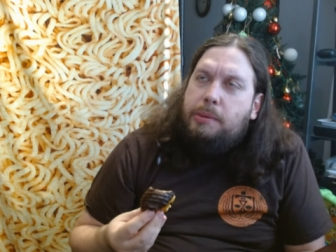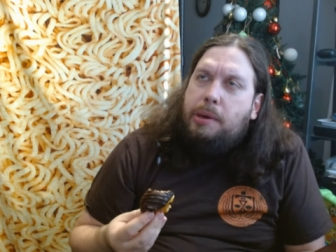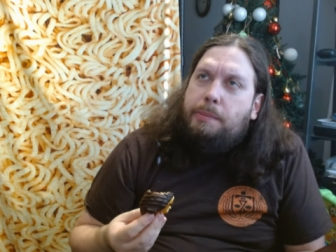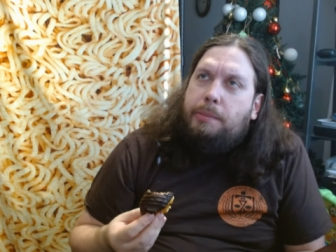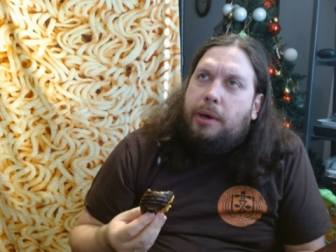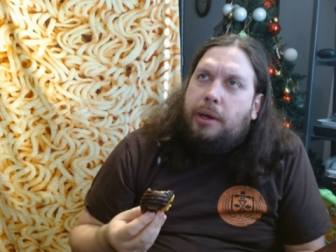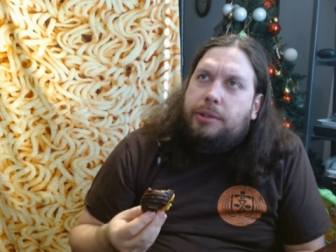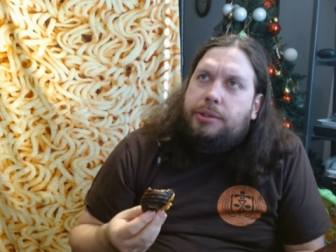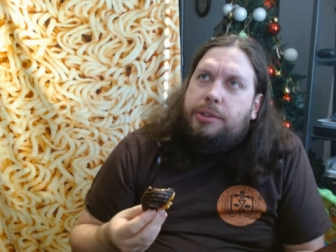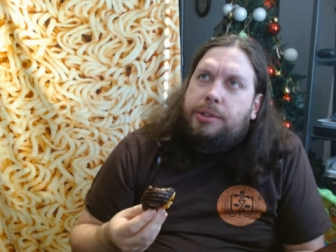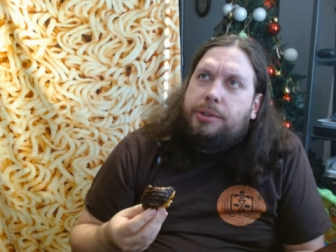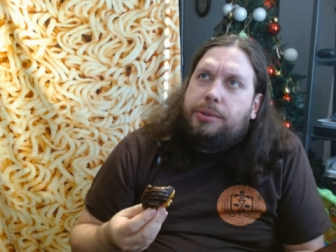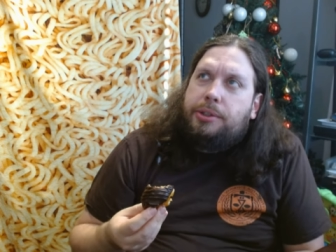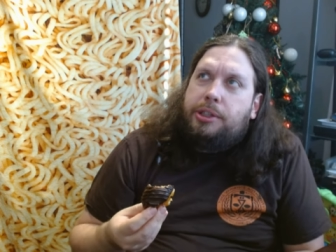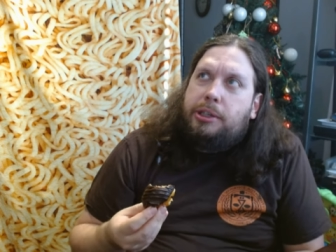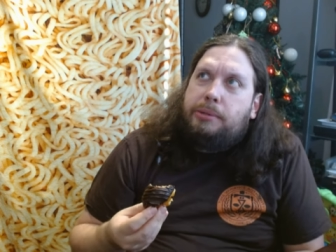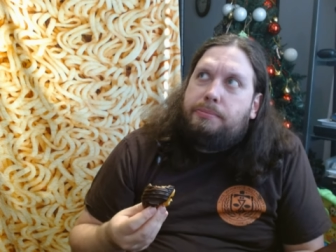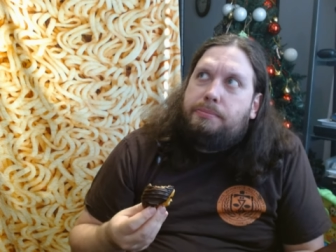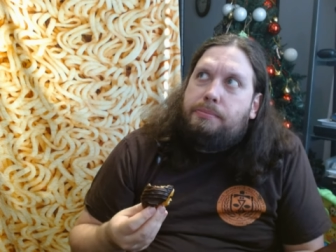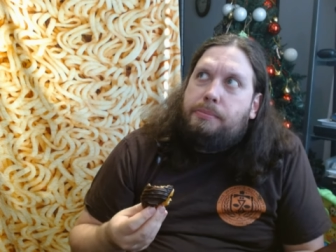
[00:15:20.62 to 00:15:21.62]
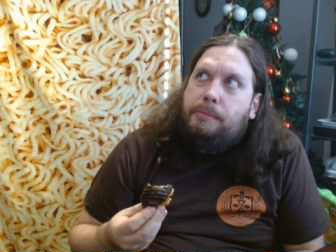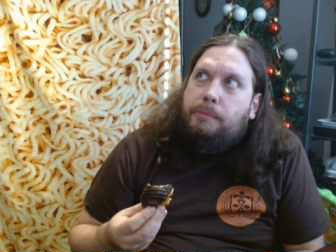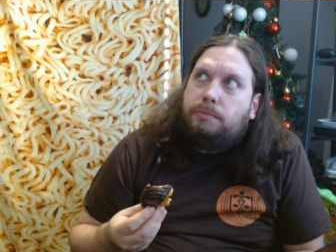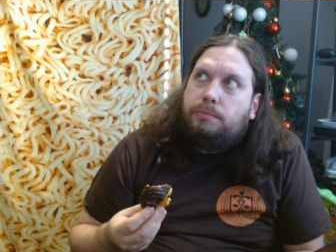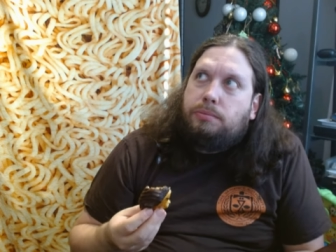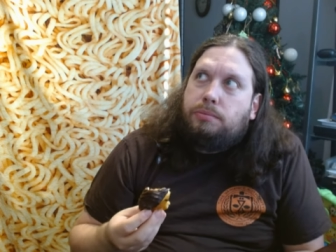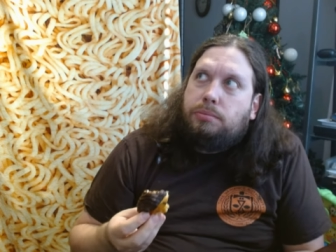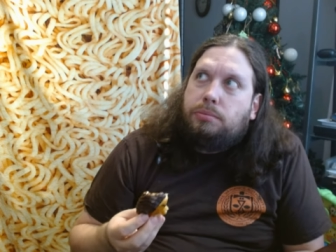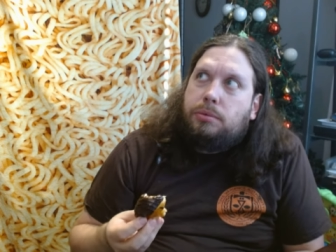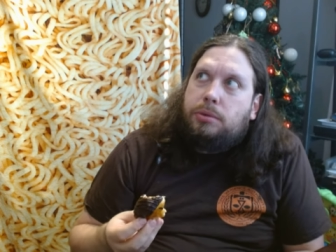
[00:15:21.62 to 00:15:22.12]
I like my Boston cream
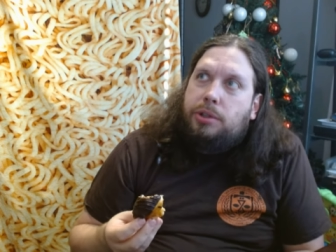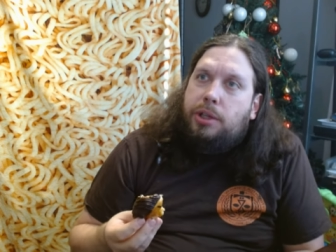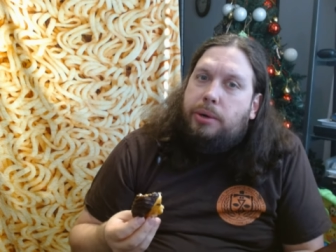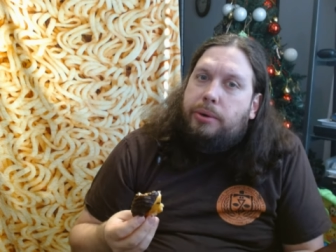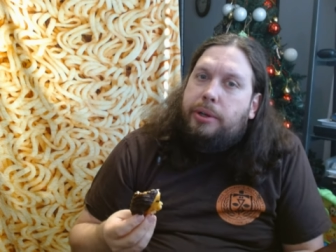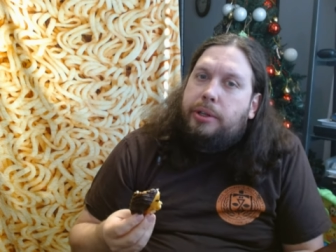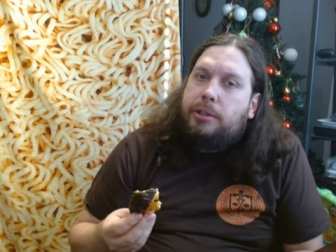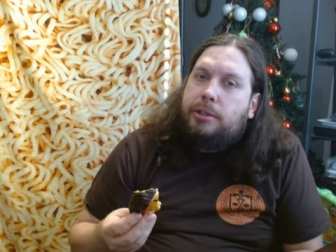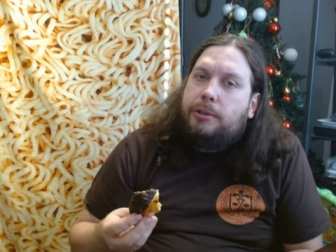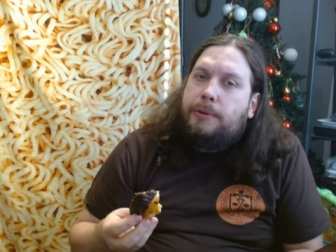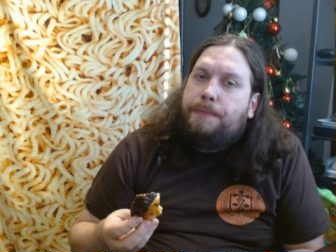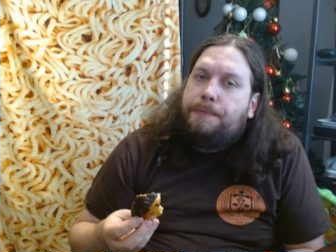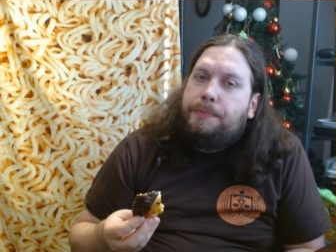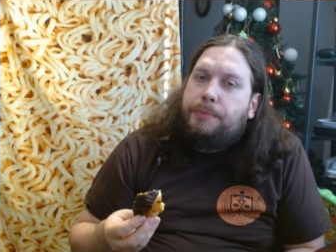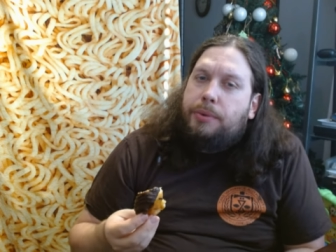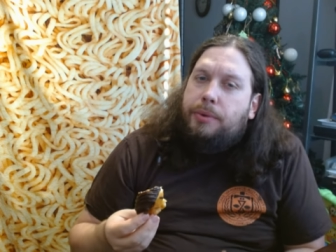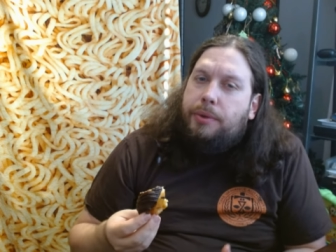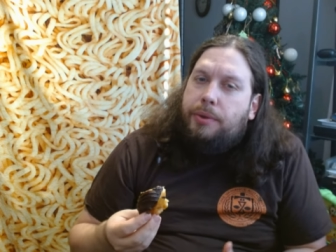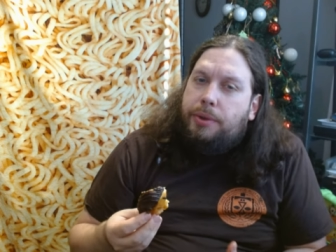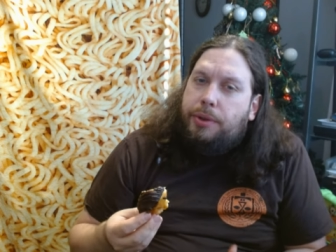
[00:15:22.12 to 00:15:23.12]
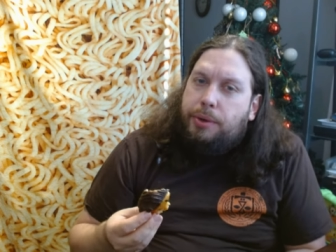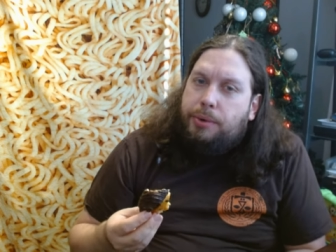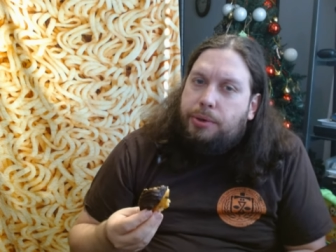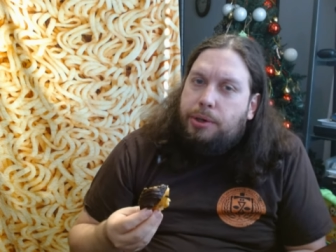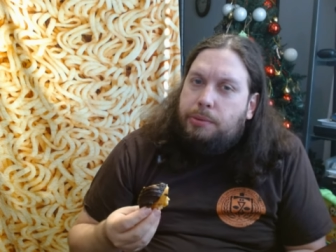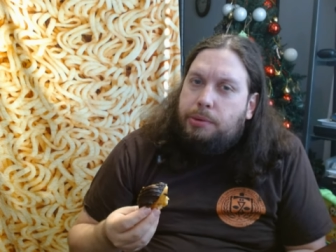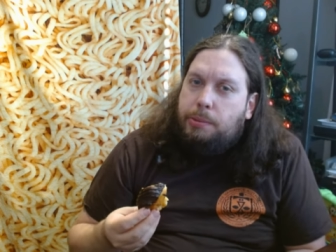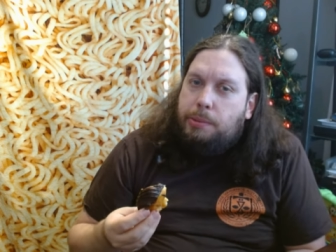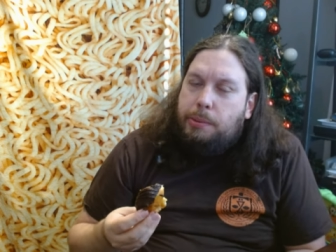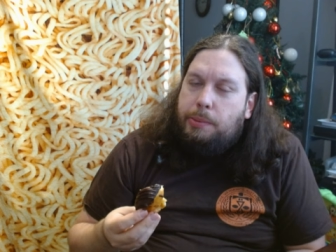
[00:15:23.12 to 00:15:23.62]
donuts,
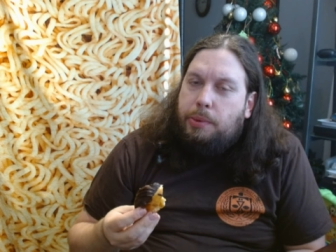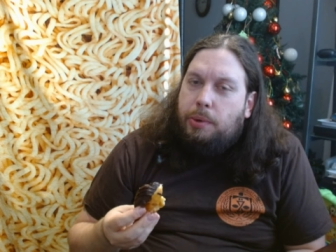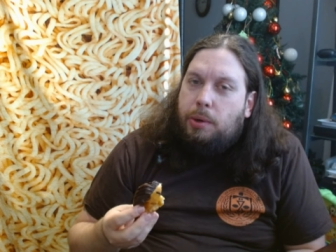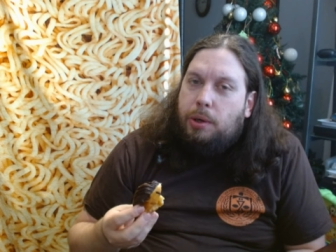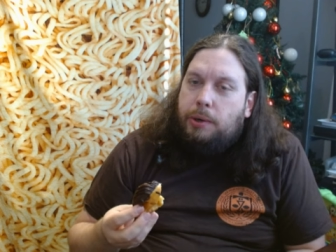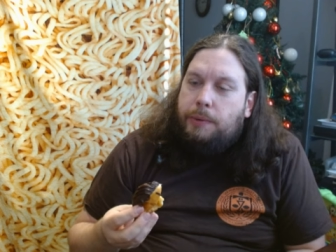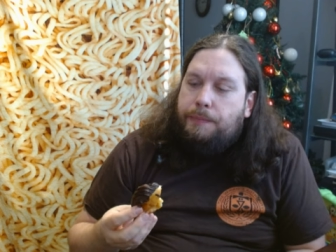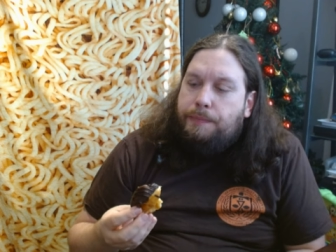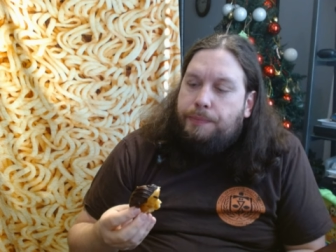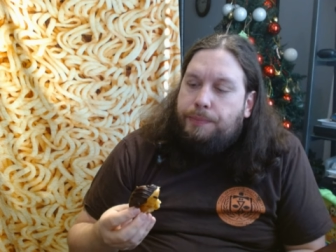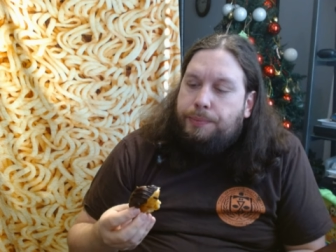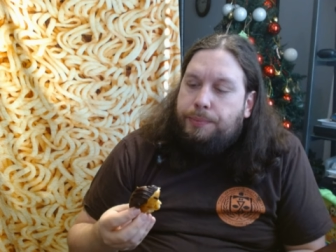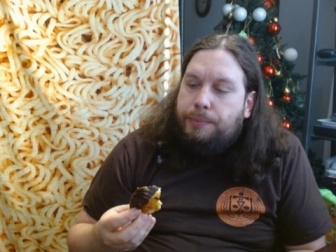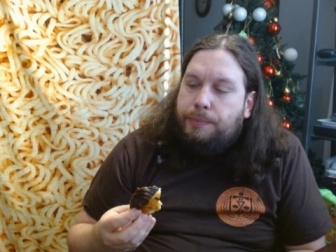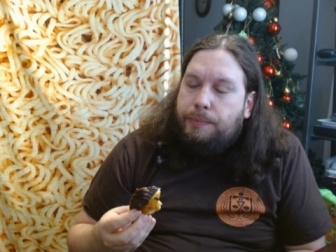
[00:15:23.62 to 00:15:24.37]
the cream to be more